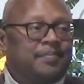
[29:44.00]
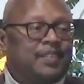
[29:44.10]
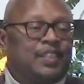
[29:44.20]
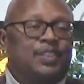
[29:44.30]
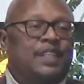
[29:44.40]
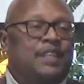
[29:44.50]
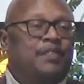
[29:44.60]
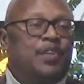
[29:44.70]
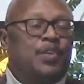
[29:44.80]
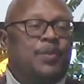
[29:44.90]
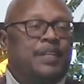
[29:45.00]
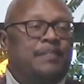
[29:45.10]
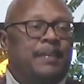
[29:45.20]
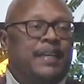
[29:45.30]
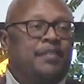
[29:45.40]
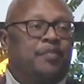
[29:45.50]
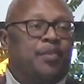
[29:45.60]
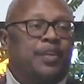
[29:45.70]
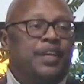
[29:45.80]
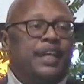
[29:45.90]
because you never know what he may have for
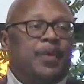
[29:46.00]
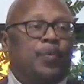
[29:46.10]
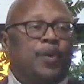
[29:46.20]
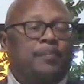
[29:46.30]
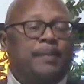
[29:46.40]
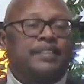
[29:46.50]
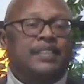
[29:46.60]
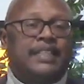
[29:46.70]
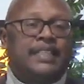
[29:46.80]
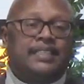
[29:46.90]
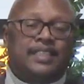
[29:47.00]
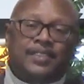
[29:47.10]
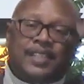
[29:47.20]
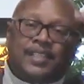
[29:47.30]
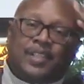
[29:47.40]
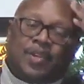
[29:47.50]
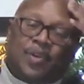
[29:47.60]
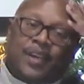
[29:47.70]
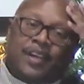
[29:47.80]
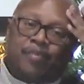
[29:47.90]
it. And where it makes it easier, that good
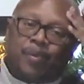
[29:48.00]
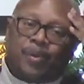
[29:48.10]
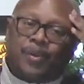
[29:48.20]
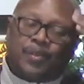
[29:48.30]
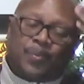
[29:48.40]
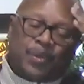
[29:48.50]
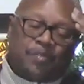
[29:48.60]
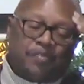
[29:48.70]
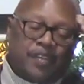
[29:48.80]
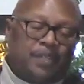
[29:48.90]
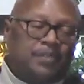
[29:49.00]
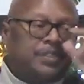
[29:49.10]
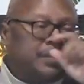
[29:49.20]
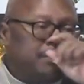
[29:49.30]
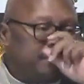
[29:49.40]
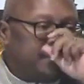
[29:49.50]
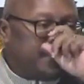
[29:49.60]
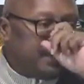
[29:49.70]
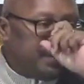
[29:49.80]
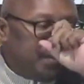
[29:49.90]
old F word, the word of fellowship.
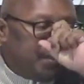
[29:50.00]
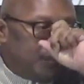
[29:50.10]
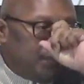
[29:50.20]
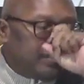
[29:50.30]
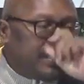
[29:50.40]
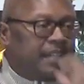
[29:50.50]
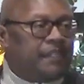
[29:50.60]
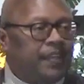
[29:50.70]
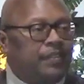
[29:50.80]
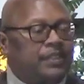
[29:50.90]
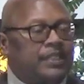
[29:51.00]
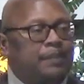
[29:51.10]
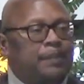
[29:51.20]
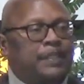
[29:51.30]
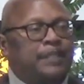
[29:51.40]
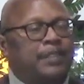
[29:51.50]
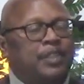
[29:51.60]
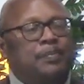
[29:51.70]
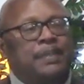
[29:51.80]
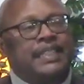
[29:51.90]
We stay in fellowship, it becomes a
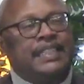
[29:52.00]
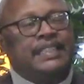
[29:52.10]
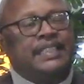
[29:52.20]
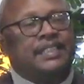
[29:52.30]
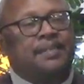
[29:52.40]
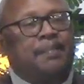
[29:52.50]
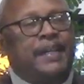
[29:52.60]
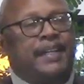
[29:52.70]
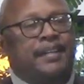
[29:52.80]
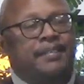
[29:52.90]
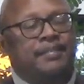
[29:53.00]
little bit easier to bear.